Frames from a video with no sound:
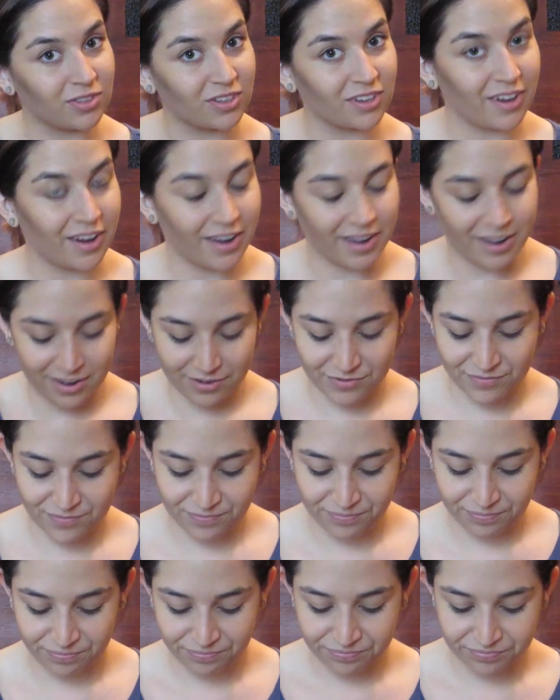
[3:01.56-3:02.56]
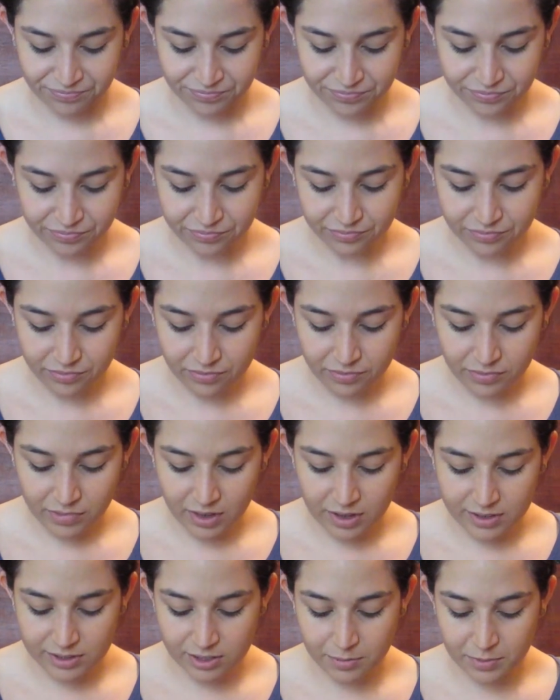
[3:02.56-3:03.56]
look higher.
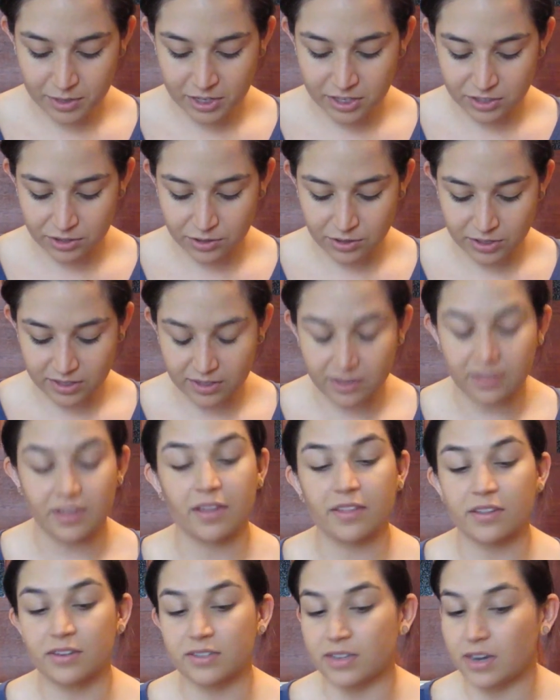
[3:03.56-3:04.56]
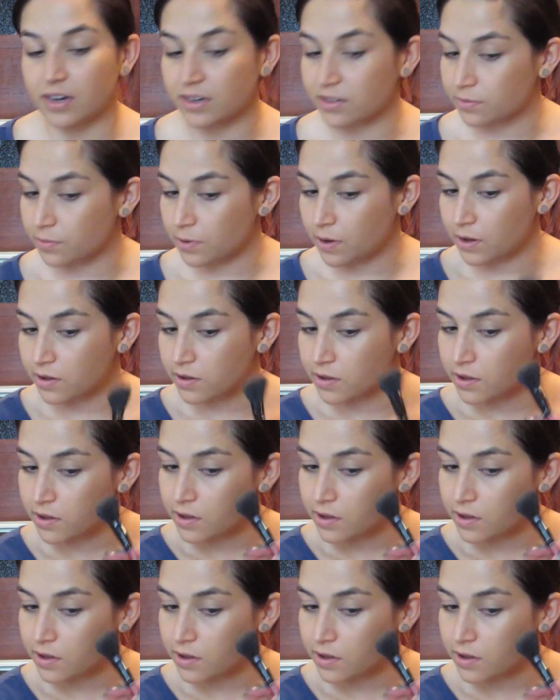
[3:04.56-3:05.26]
So I'm going to do this on the other side as well.